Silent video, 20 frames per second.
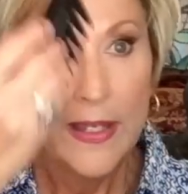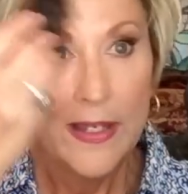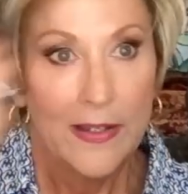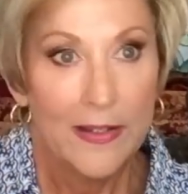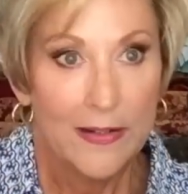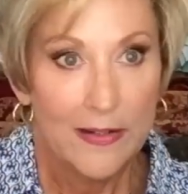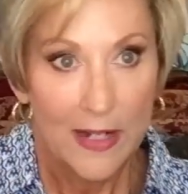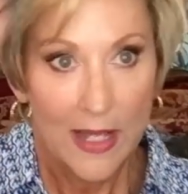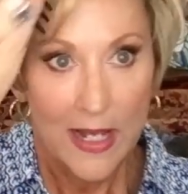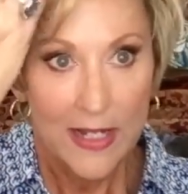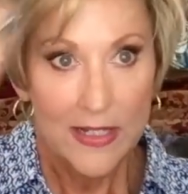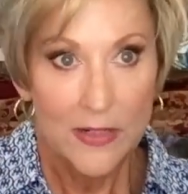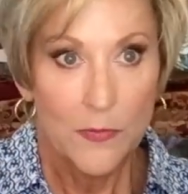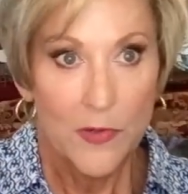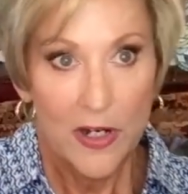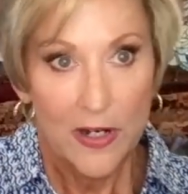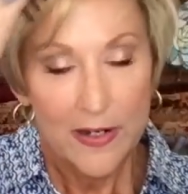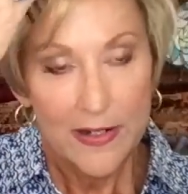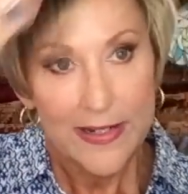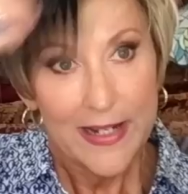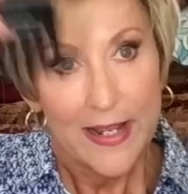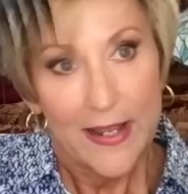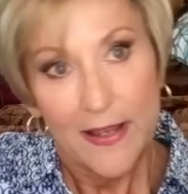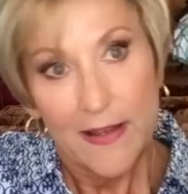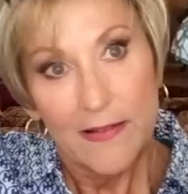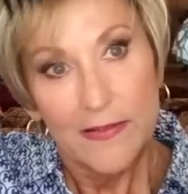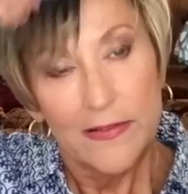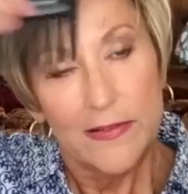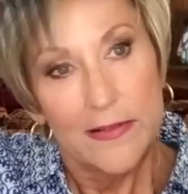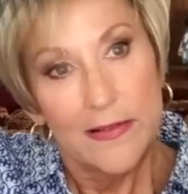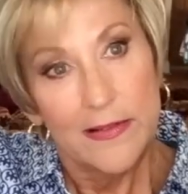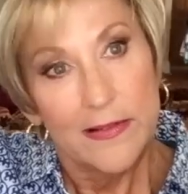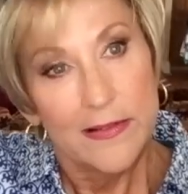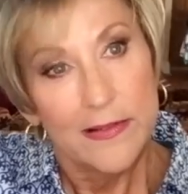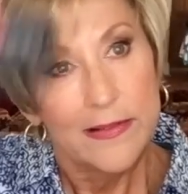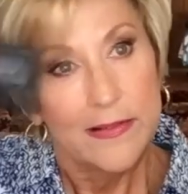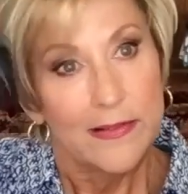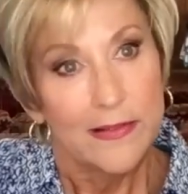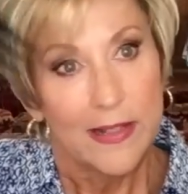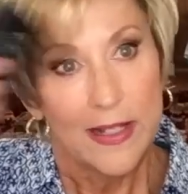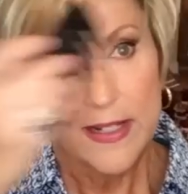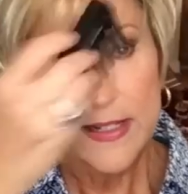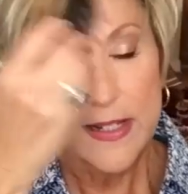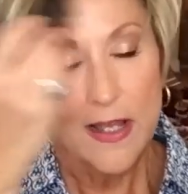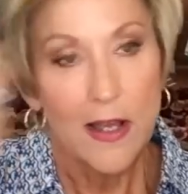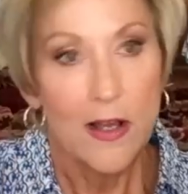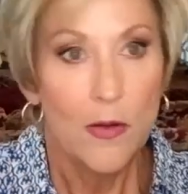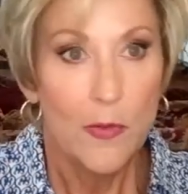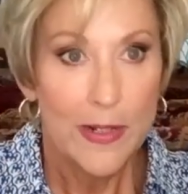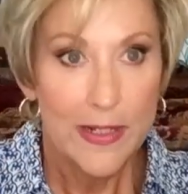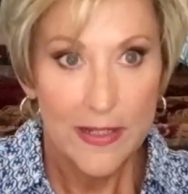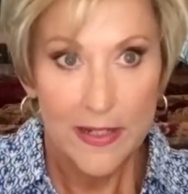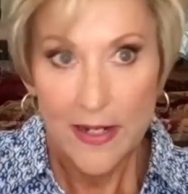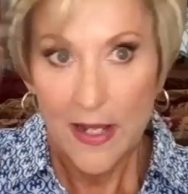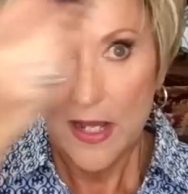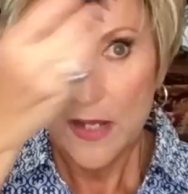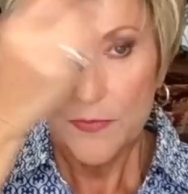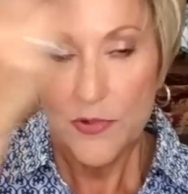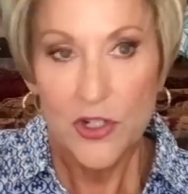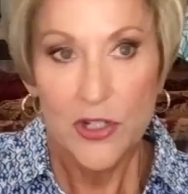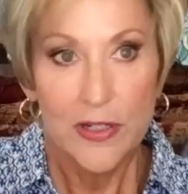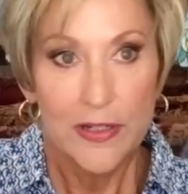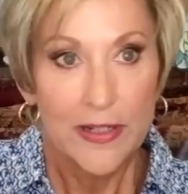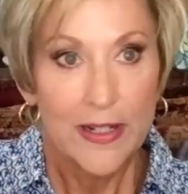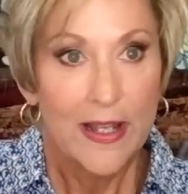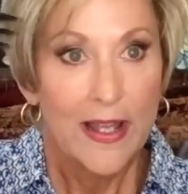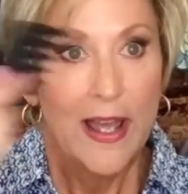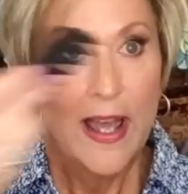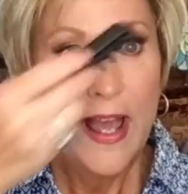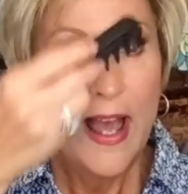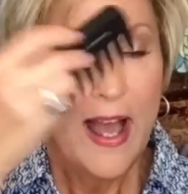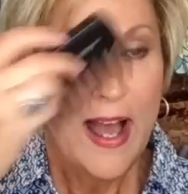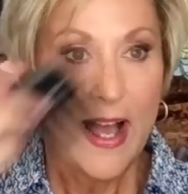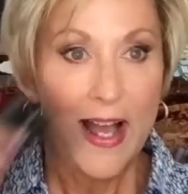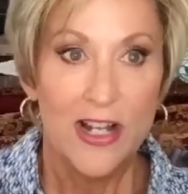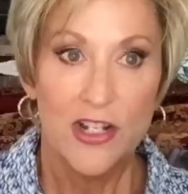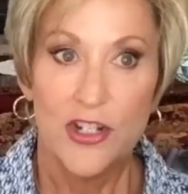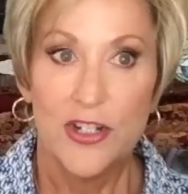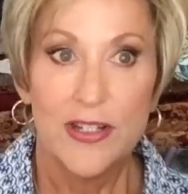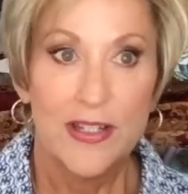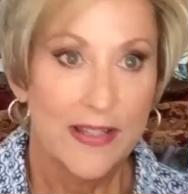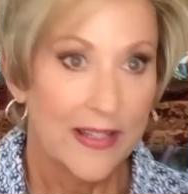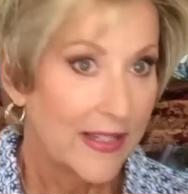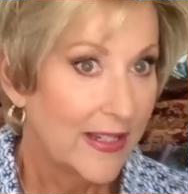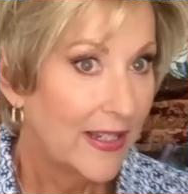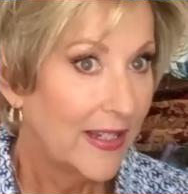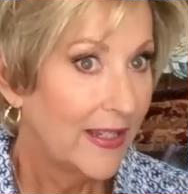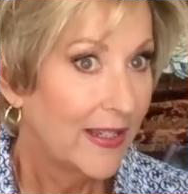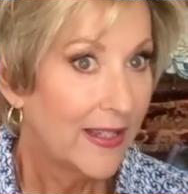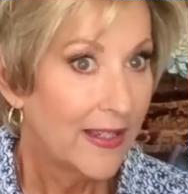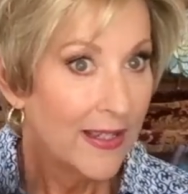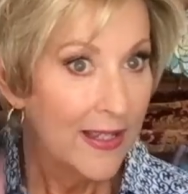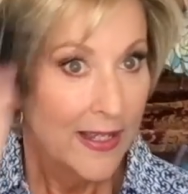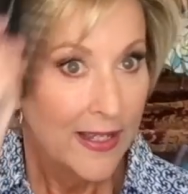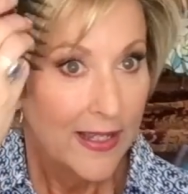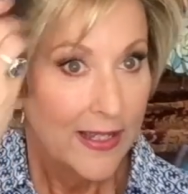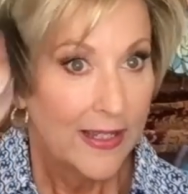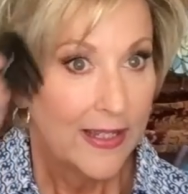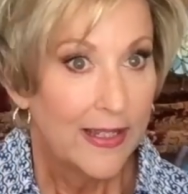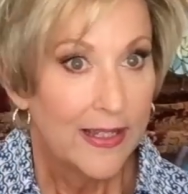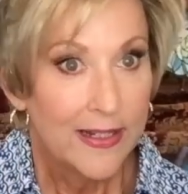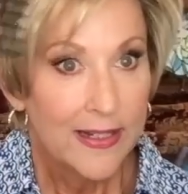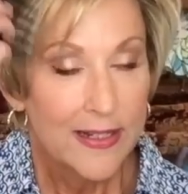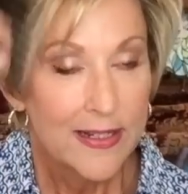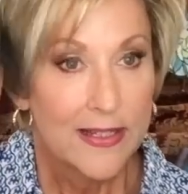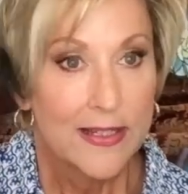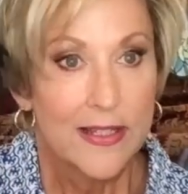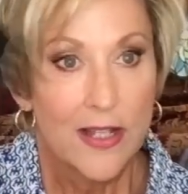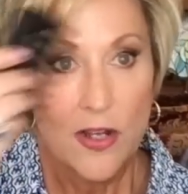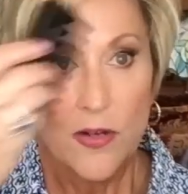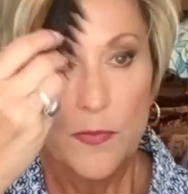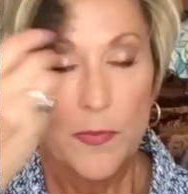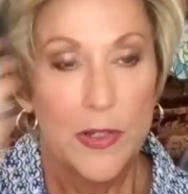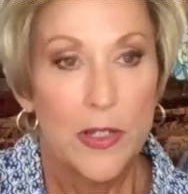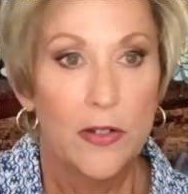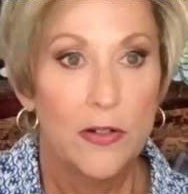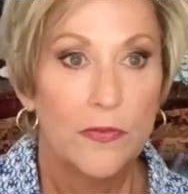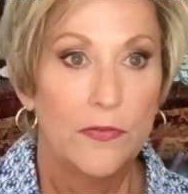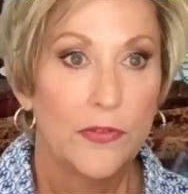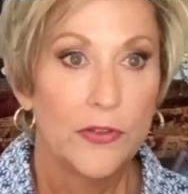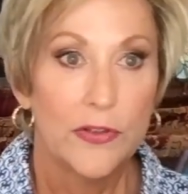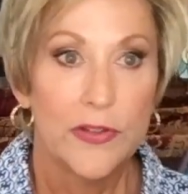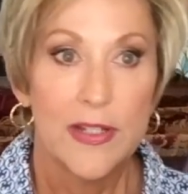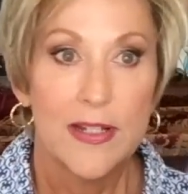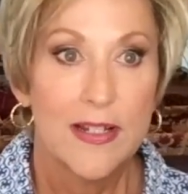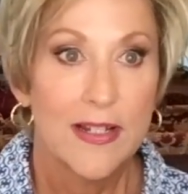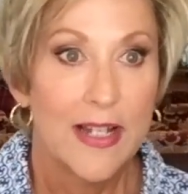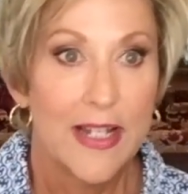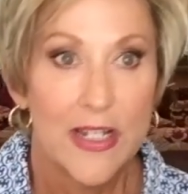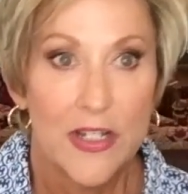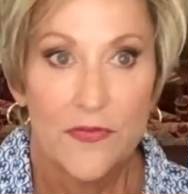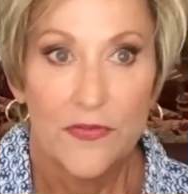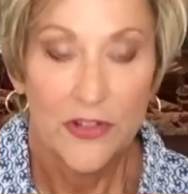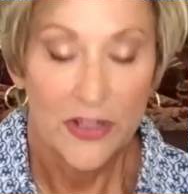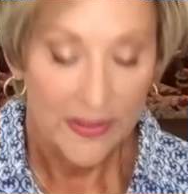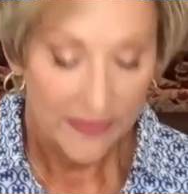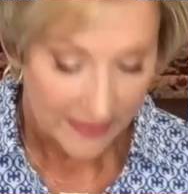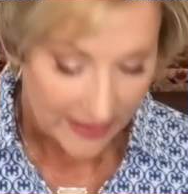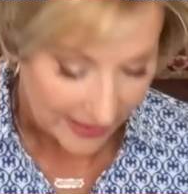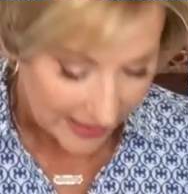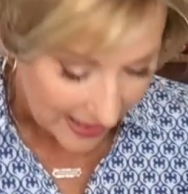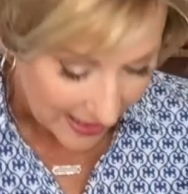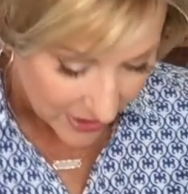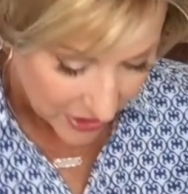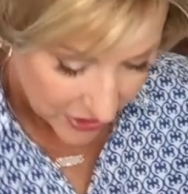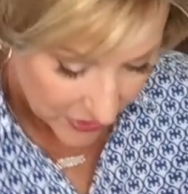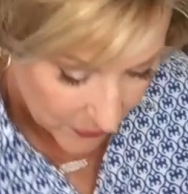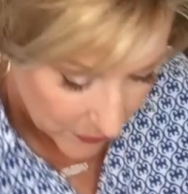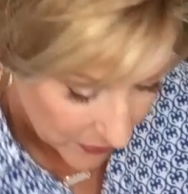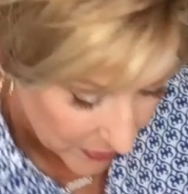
If you'd like to wear it down, that's always an option. I just think it is so beautiful, this lace front, that I just